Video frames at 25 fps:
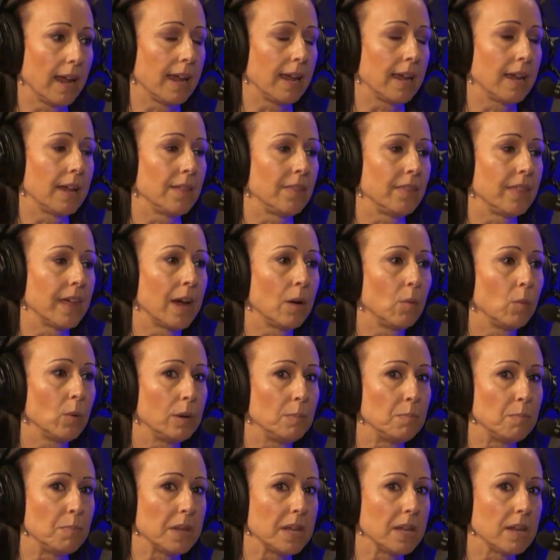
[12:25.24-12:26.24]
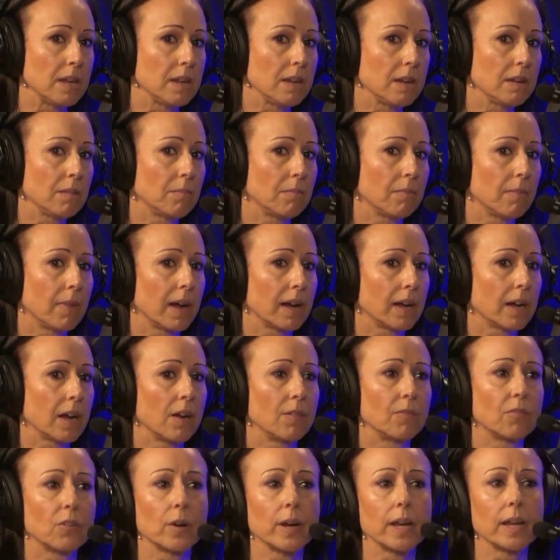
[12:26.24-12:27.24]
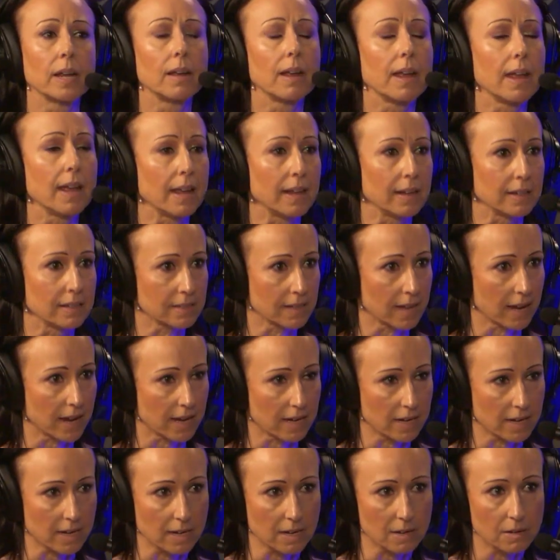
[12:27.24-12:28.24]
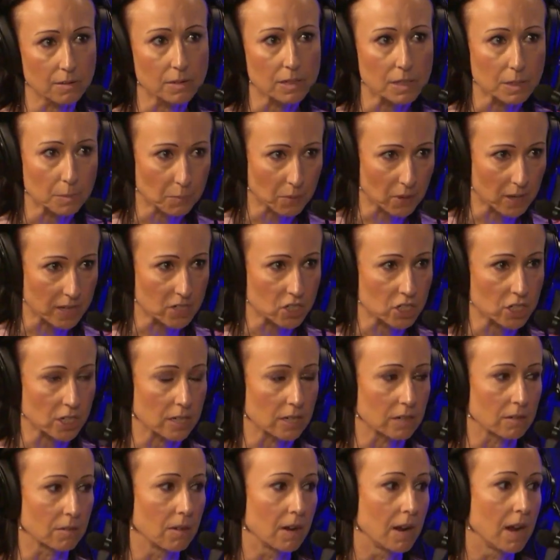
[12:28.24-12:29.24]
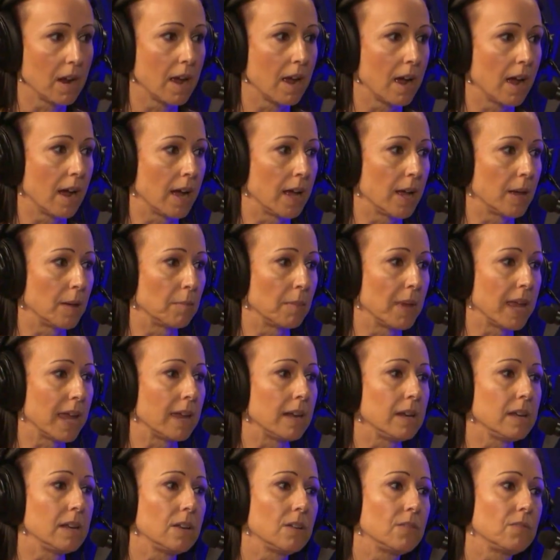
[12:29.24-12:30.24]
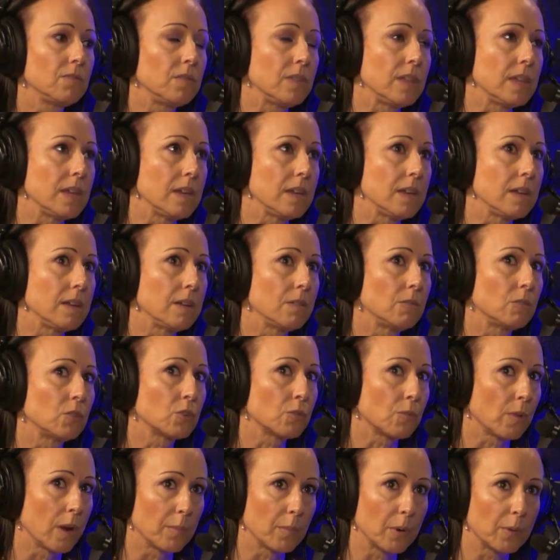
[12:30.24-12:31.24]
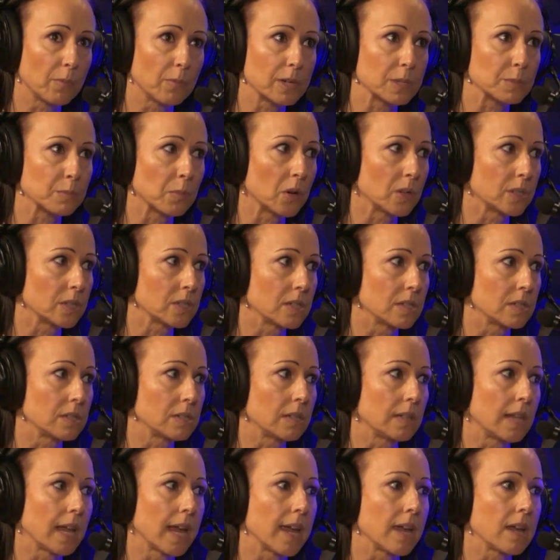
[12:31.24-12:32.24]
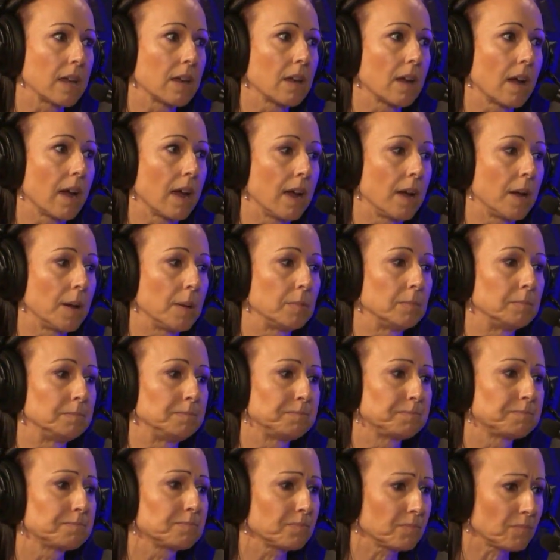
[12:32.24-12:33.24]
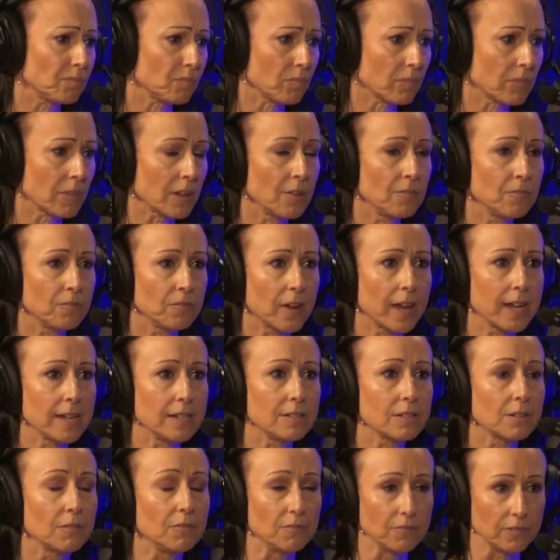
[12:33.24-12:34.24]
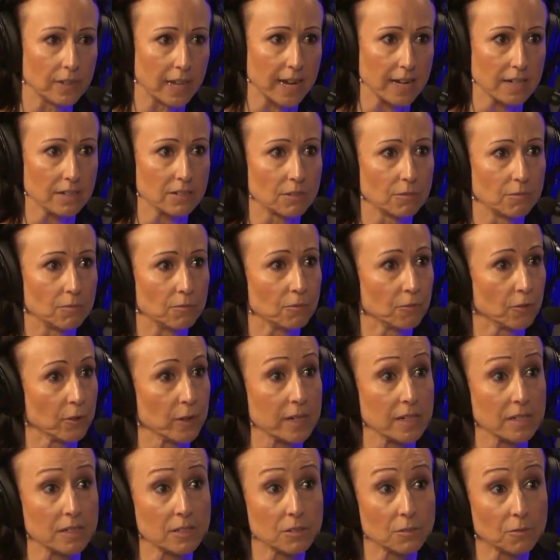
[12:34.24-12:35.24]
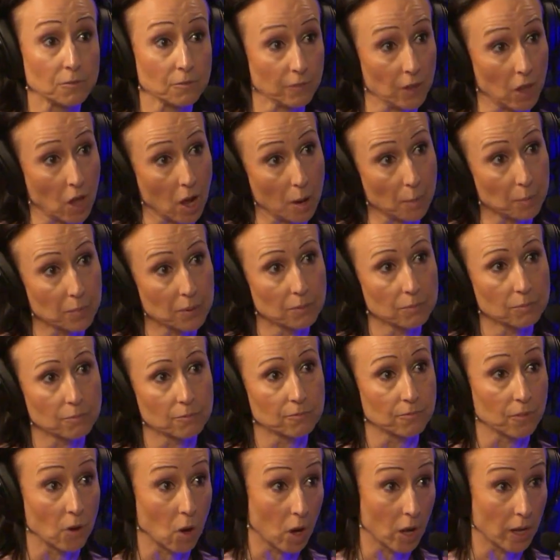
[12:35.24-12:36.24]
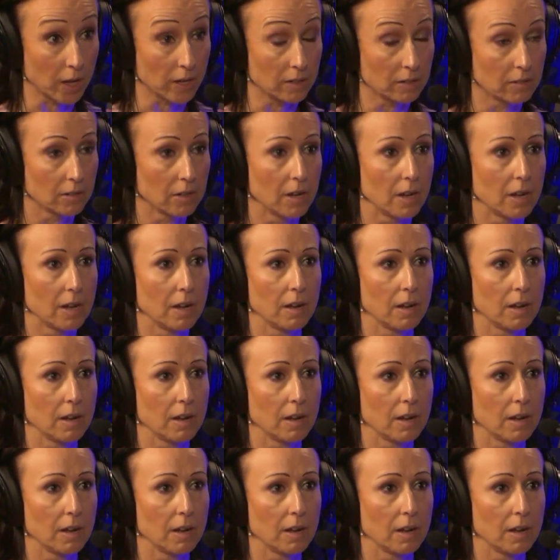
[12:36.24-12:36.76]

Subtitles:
and that would be covering anxiety, depression, any of the trauma responses like fight, flight, freeze, flop, fawn,